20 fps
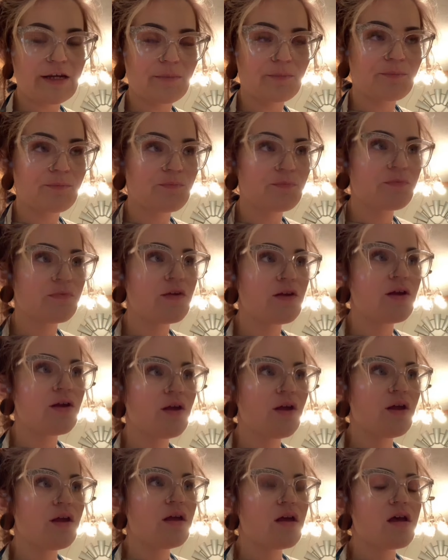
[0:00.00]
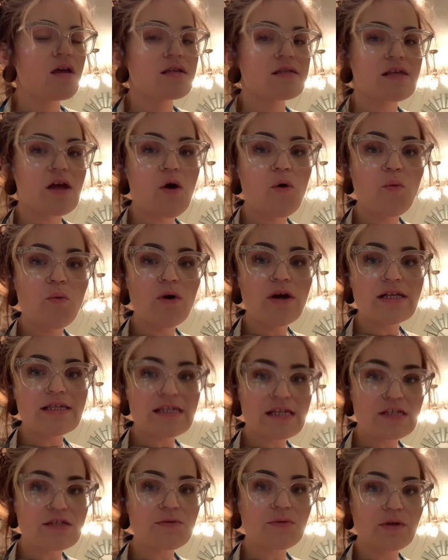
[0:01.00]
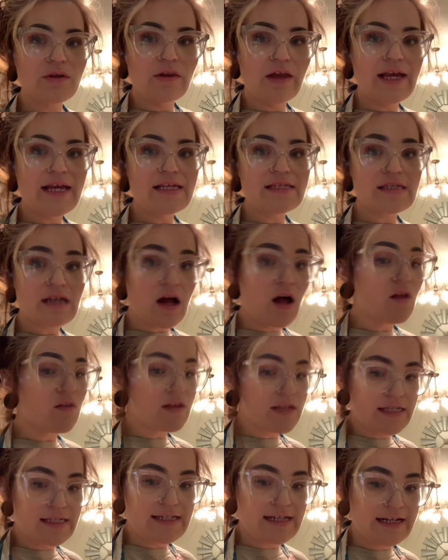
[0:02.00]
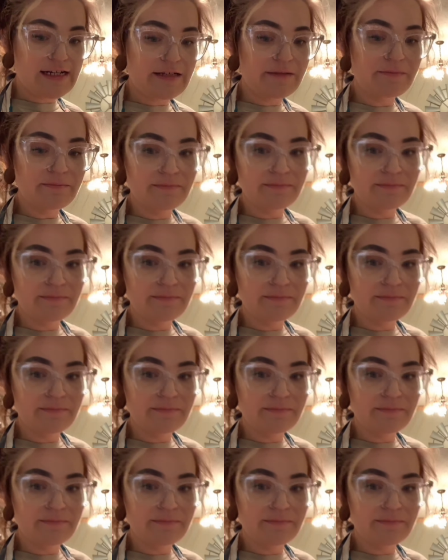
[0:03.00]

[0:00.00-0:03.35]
So once it's released all the steam,